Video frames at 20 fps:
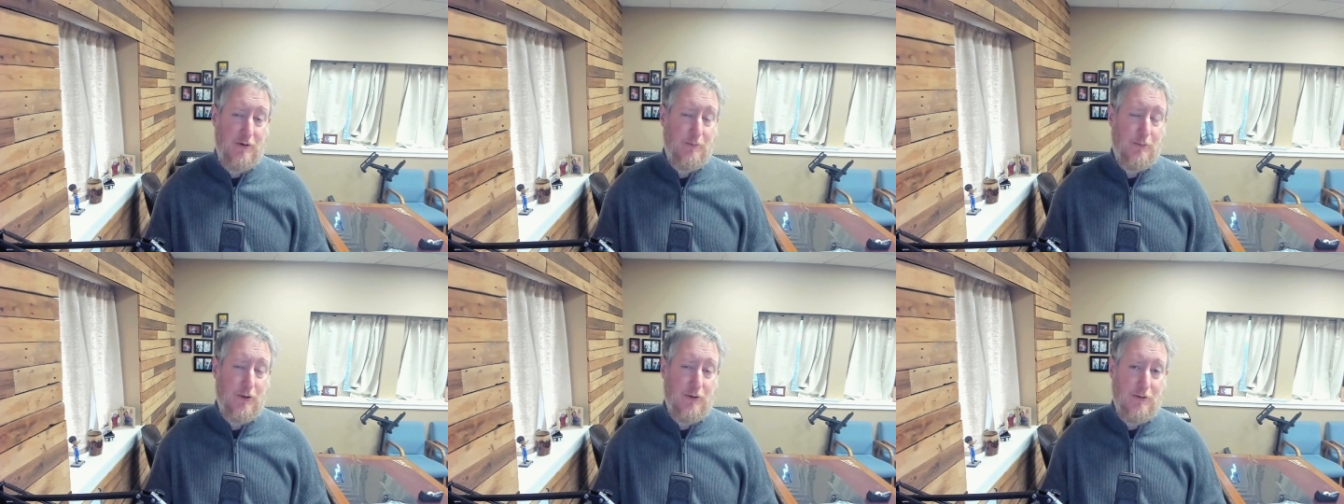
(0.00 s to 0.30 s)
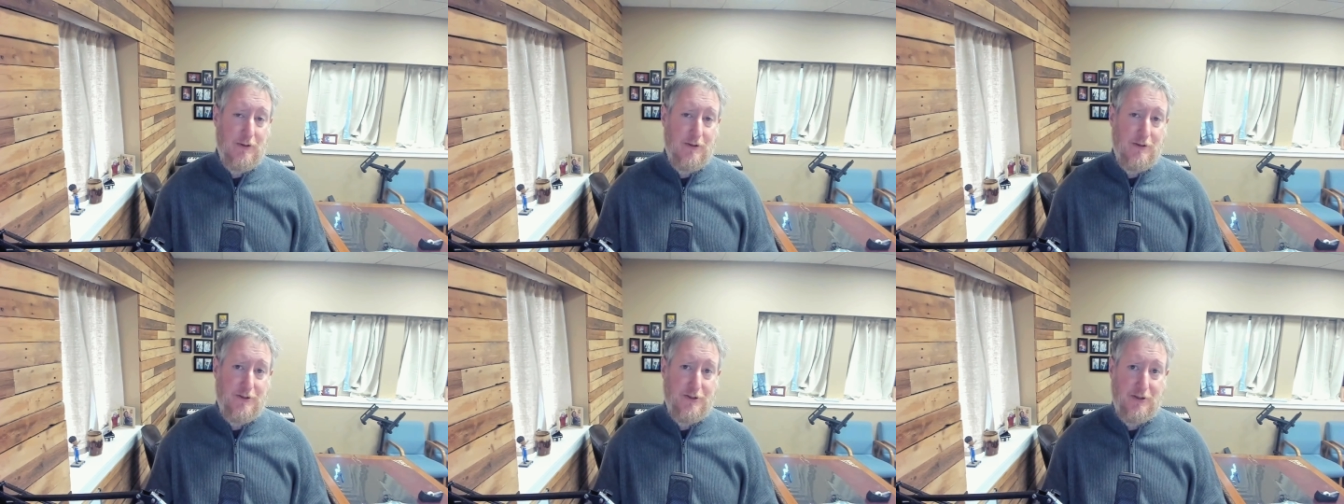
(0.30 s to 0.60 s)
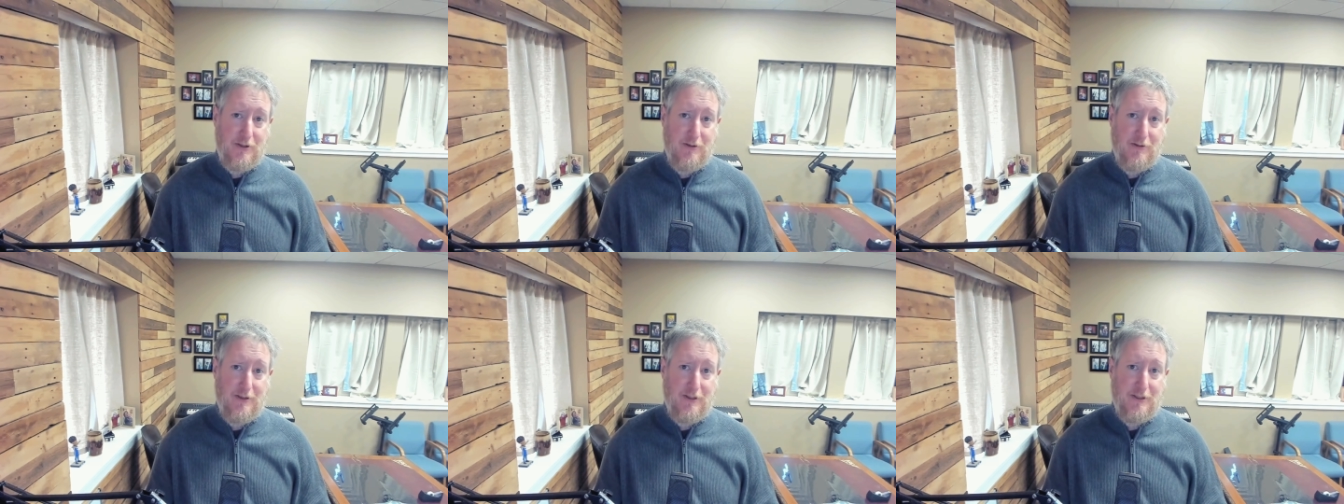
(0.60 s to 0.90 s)
employers
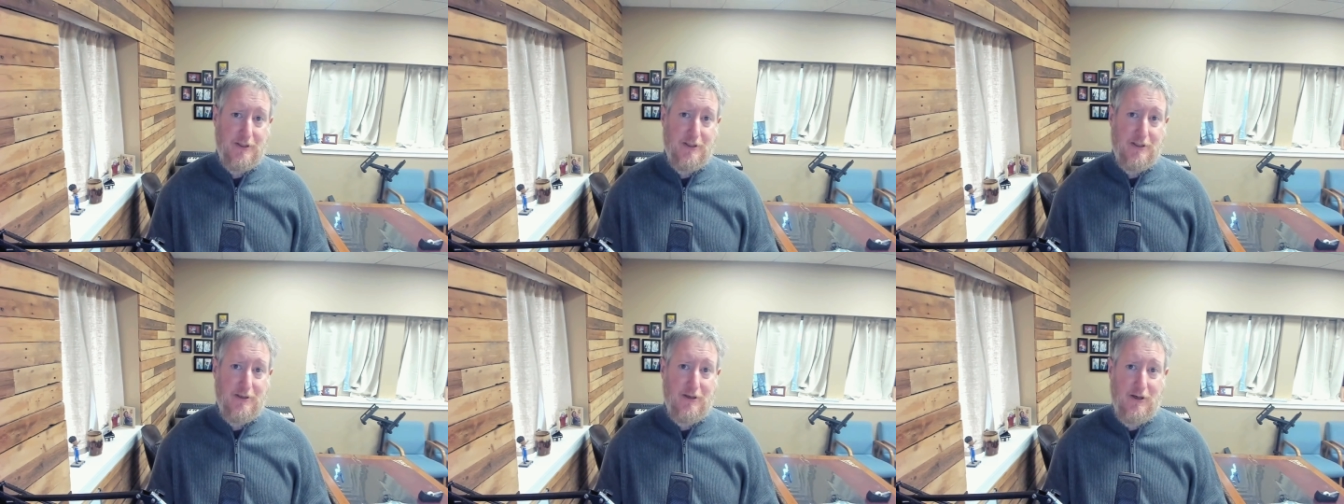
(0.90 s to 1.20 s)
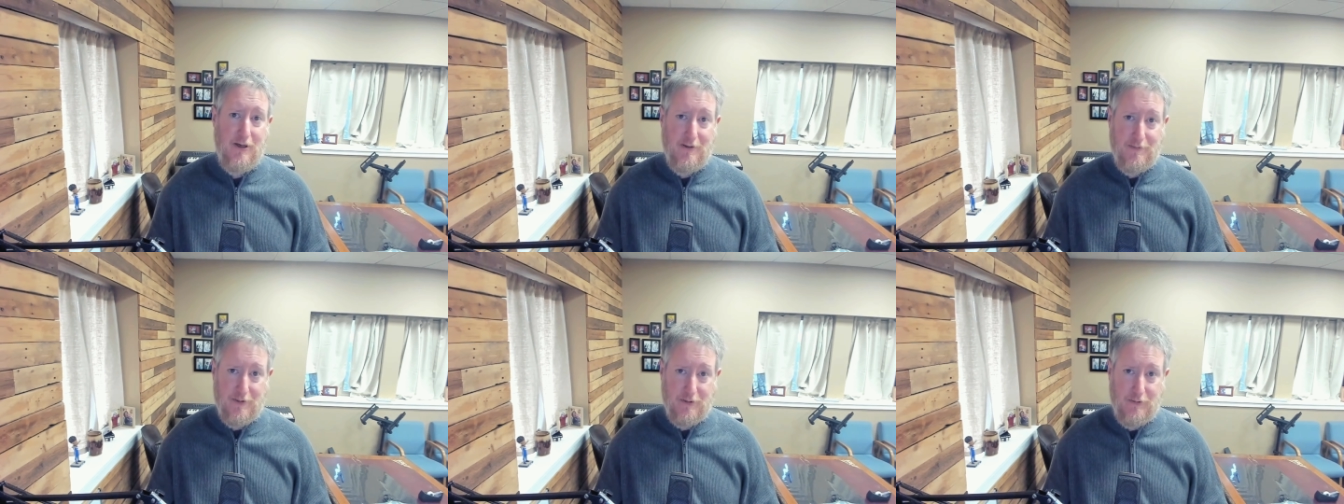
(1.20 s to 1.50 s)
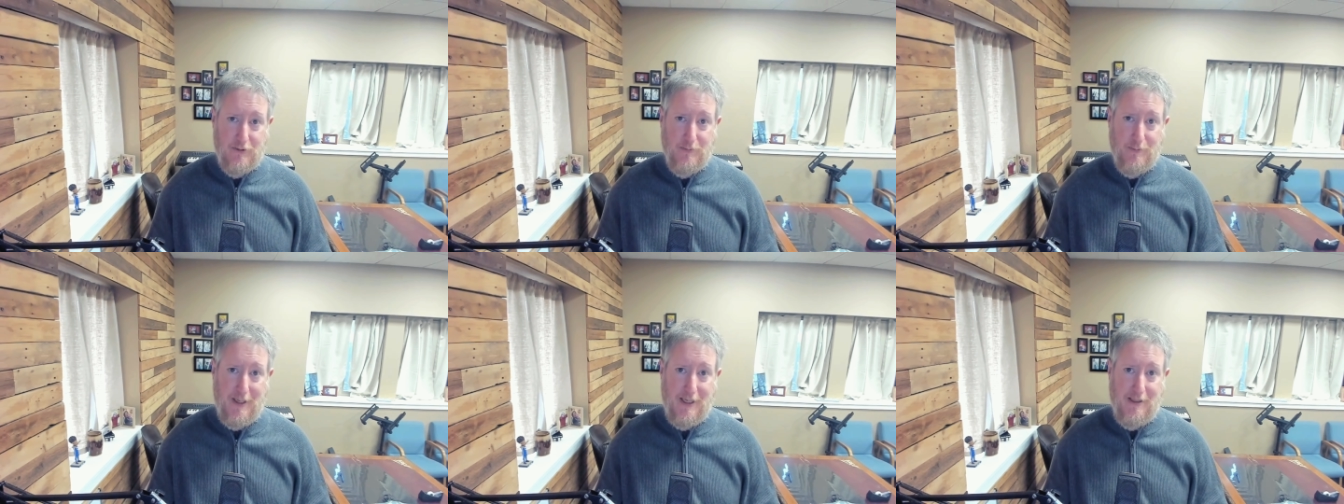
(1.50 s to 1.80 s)
are going to offer
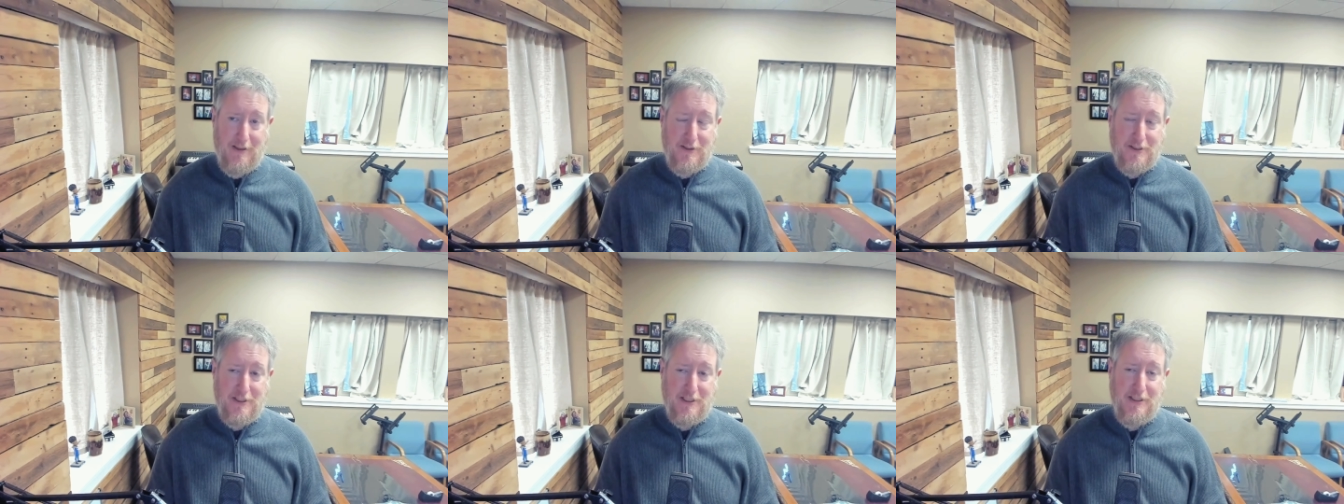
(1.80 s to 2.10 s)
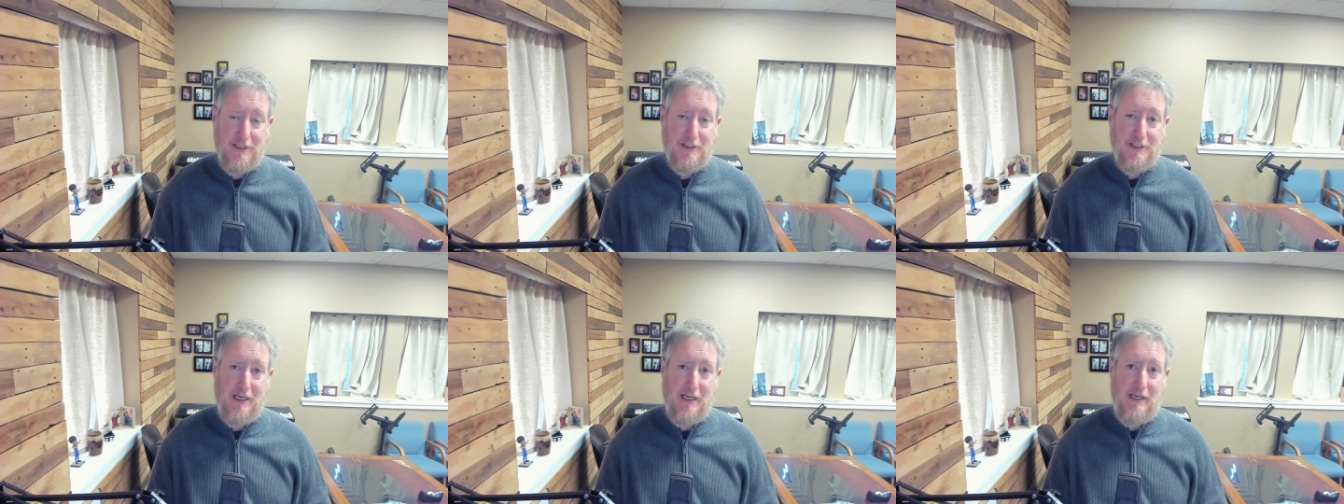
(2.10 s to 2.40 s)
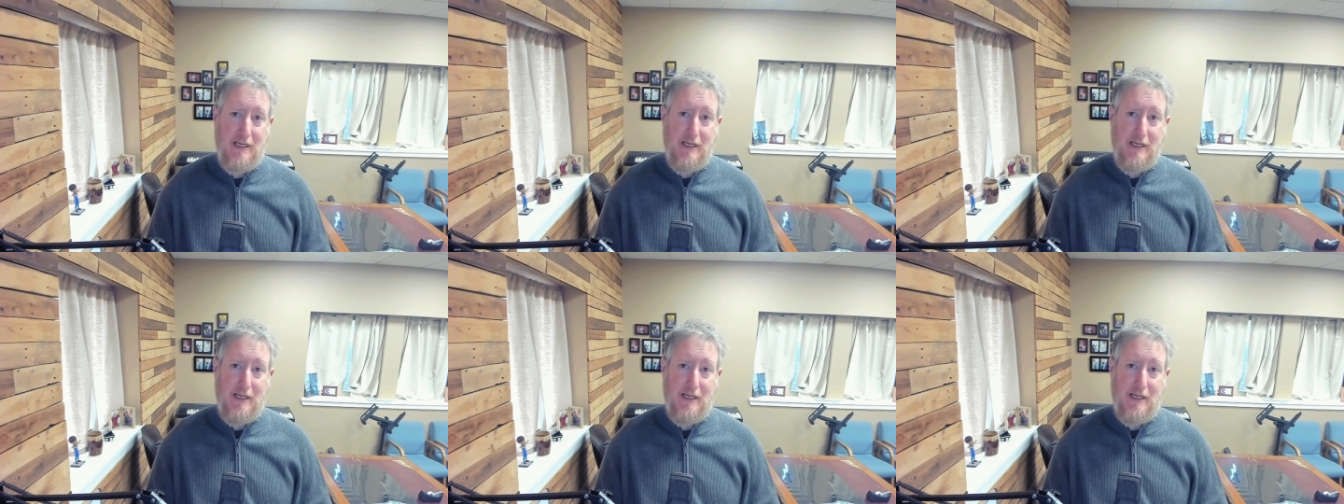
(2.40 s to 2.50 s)
group policies,